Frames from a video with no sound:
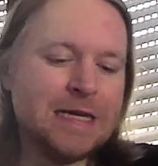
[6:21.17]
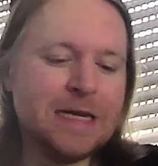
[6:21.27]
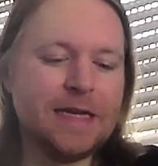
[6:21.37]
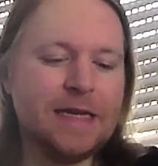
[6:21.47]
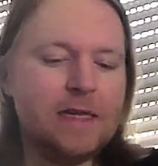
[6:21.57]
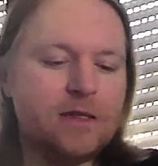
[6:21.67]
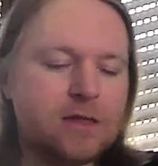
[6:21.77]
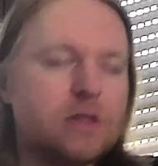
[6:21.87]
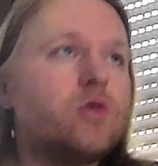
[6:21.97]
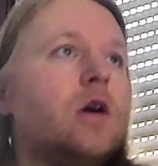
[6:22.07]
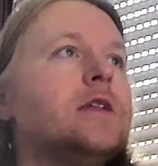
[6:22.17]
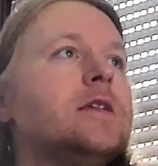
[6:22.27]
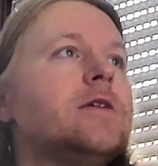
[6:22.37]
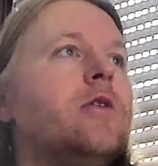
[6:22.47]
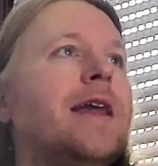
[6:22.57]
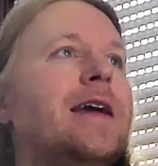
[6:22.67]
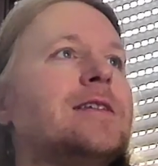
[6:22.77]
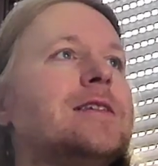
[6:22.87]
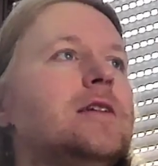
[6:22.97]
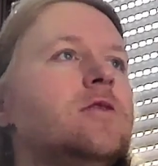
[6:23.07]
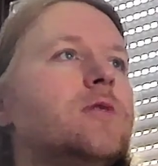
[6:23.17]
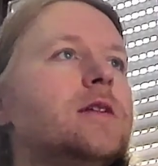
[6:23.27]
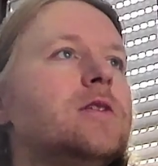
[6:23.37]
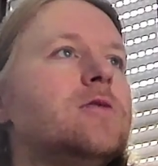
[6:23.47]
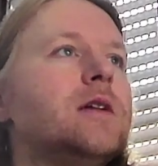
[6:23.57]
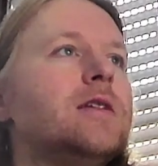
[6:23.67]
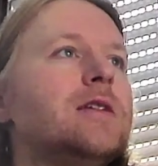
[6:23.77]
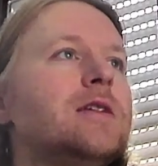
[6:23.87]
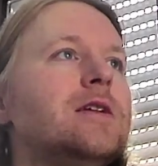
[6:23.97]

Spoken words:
he destroyed his own legacy in 2020.